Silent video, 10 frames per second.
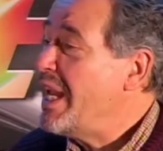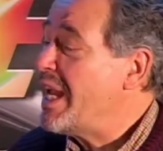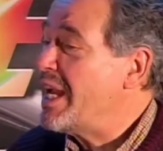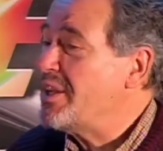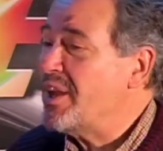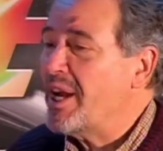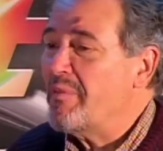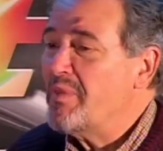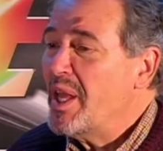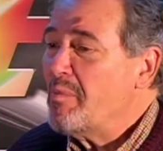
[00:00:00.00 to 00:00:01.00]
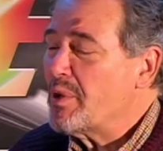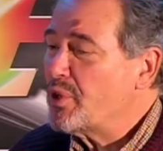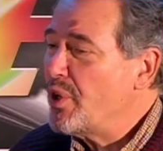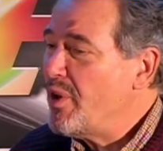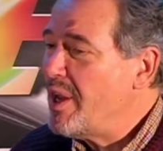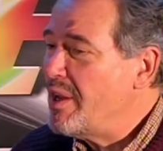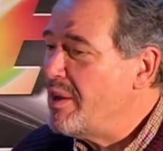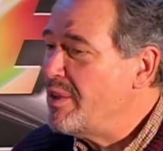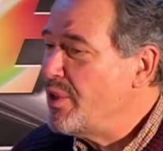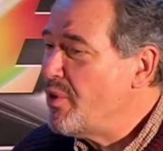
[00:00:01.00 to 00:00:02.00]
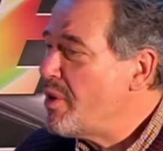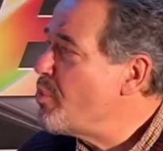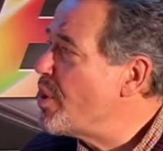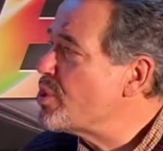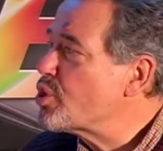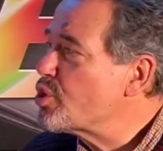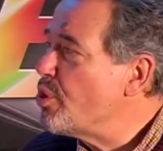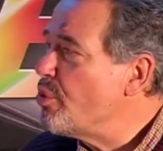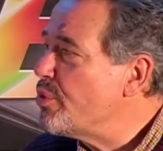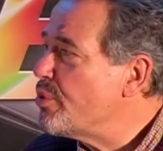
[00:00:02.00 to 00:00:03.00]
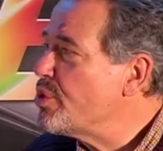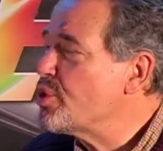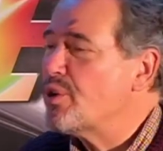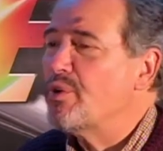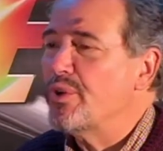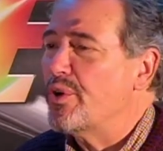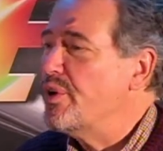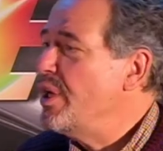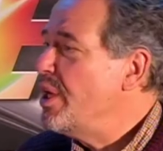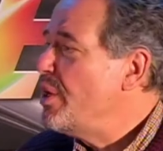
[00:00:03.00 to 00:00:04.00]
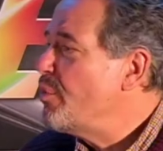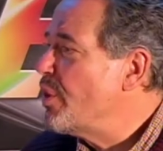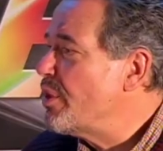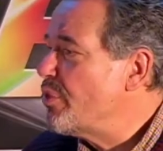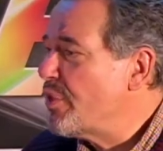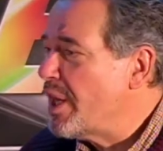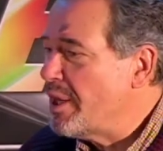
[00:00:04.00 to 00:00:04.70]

And but there I was, shoulder to shoulder with